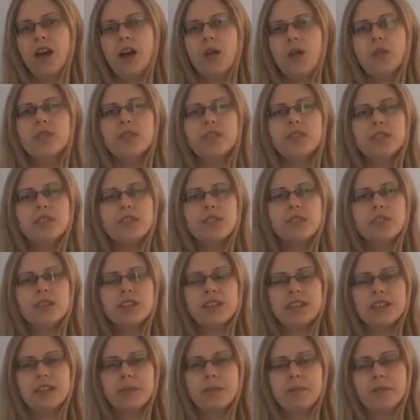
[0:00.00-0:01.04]
I wanted to talk a
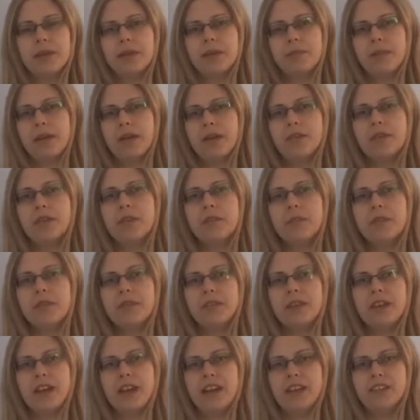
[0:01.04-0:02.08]
little bit about
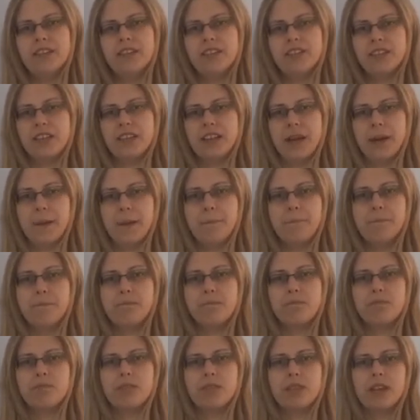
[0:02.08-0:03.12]
communication again,
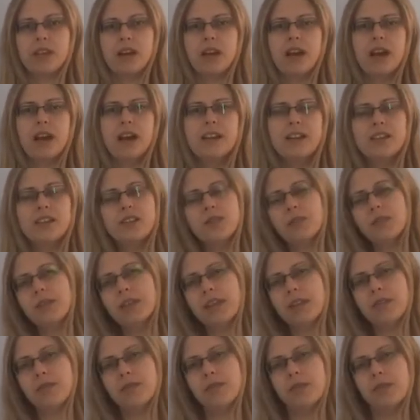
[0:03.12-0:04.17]
and I just want
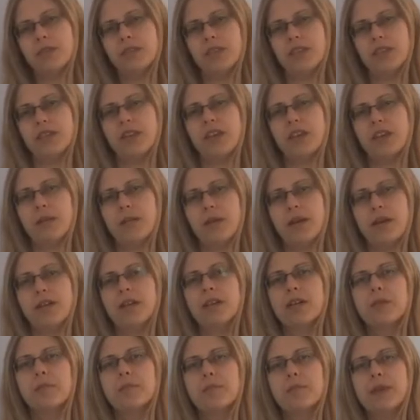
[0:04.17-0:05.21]
everyone to think about
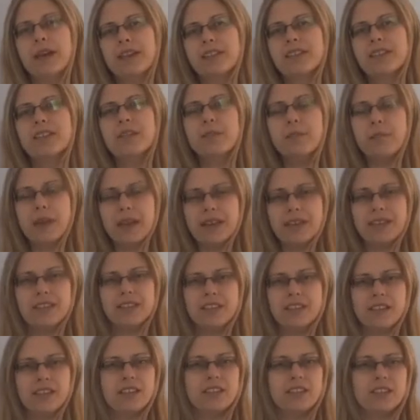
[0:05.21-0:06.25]
going back to
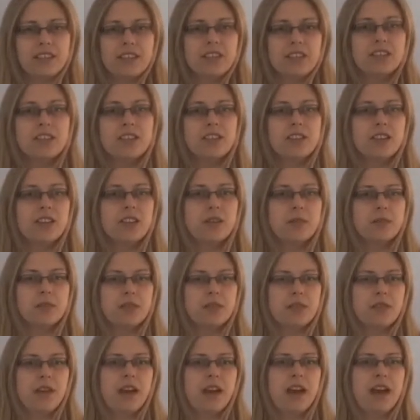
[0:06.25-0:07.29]
basics in terms
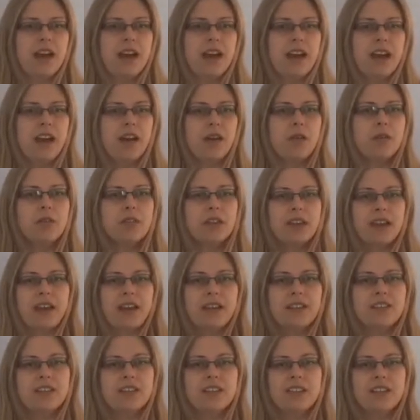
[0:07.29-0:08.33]
of how they
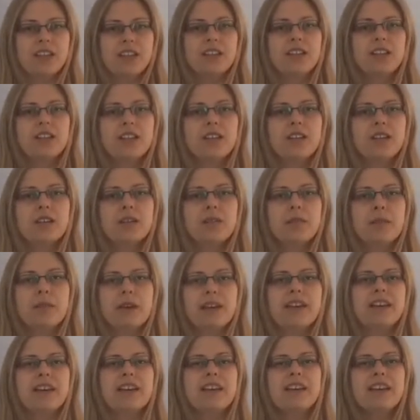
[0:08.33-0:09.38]
actually
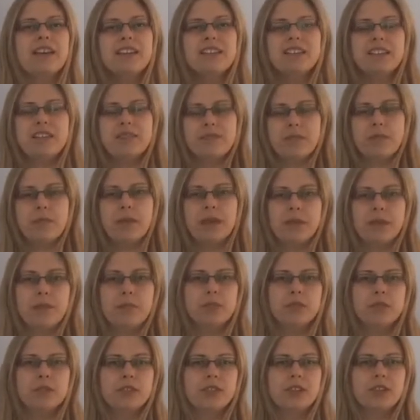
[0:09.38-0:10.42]
make it easy for
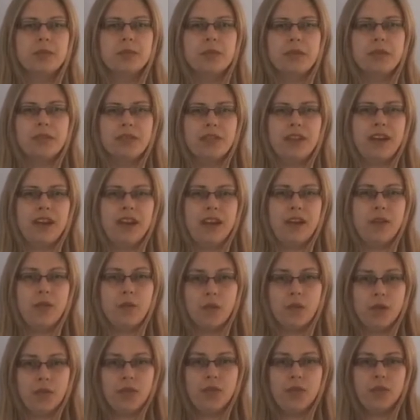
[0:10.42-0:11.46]
people to communicate
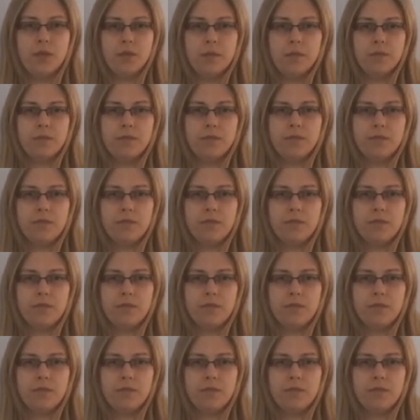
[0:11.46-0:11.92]
with them.